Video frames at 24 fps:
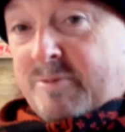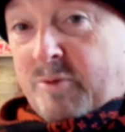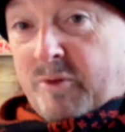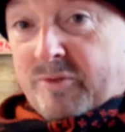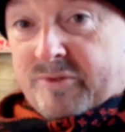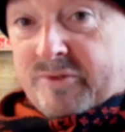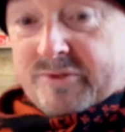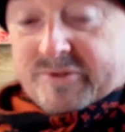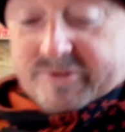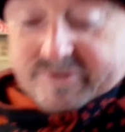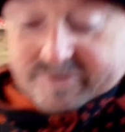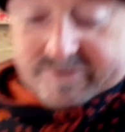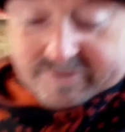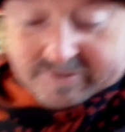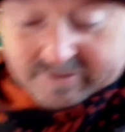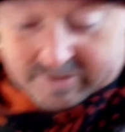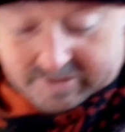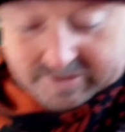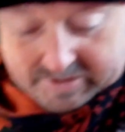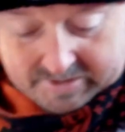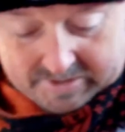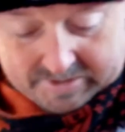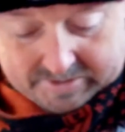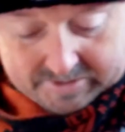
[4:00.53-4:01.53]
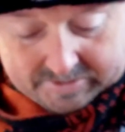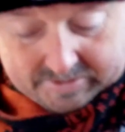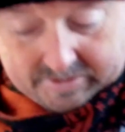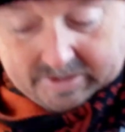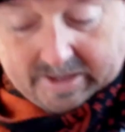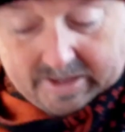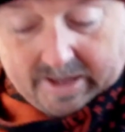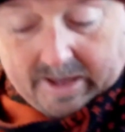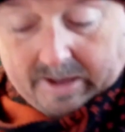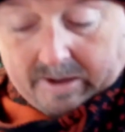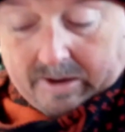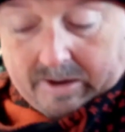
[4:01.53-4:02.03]
months. So
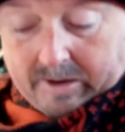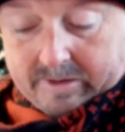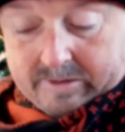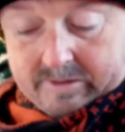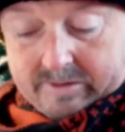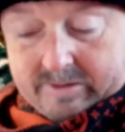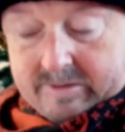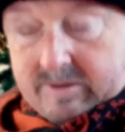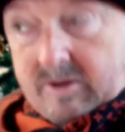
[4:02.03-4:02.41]
yeah, I